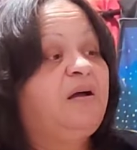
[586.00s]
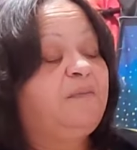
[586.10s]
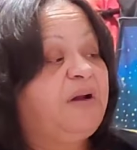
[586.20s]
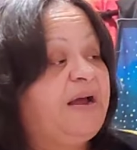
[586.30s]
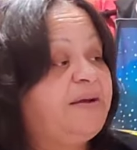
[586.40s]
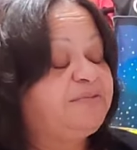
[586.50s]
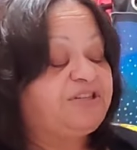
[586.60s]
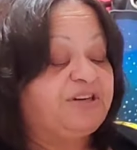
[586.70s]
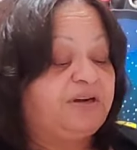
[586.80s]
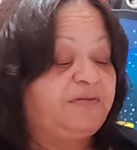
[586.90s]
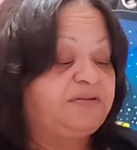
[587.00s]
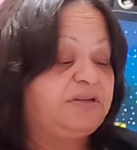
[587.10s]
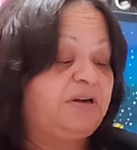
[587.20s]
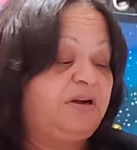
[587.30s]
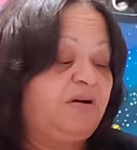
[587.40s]
blame shift
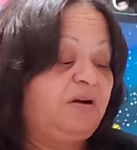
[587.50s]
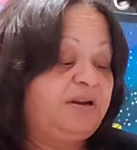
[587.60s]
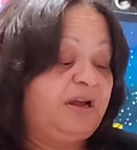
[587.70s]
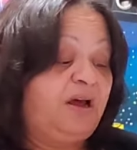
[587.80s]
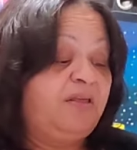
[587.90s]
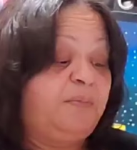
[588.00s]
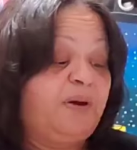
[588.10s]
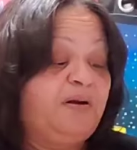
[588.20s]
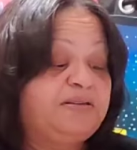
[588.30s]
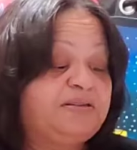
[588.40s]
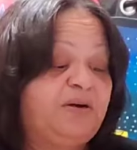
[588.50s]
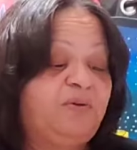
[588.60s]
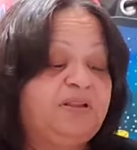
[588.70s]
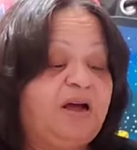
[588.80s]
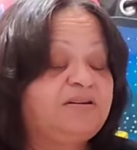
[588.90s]
on the other person
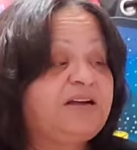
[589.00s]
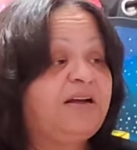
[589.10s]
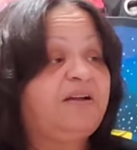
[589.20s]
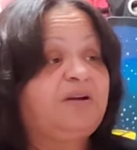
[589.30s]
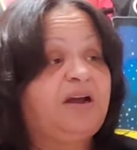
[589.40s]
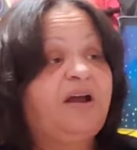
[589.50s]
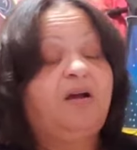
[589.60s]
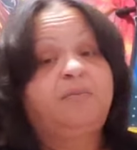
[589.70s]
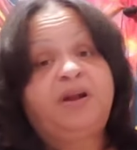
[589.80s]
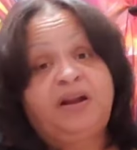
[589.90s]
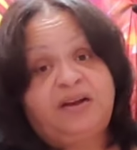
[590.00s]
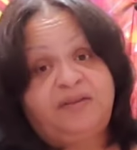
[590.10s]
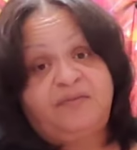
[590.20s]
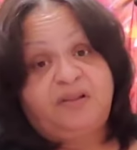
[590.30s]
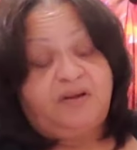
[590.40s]
without taking
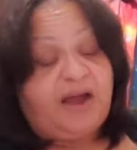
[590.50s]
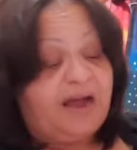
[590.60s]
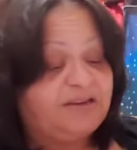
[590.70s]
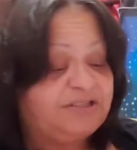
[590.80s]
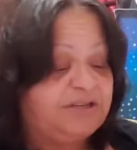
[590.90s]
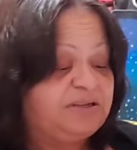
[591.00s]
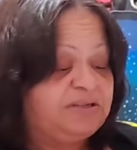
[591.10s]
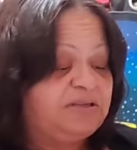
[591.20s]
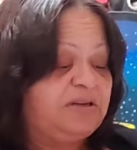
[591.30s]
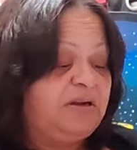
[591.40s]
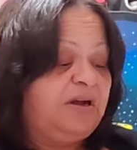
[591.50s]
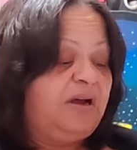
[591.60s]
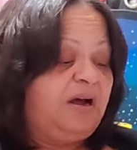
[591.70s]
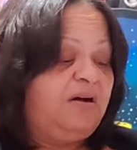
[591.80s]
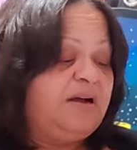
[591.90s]
accountability for their actions.
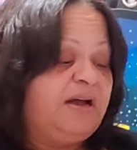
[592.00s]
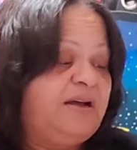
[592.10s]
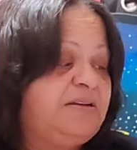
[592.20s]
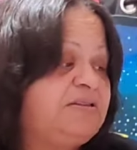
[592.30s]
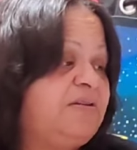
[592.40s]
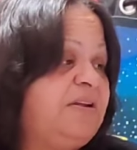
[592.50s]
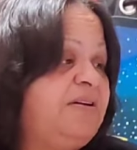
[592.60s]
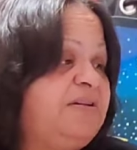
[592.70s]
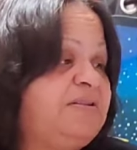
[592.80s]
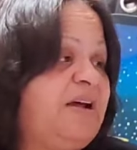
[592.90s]
Okay, so there's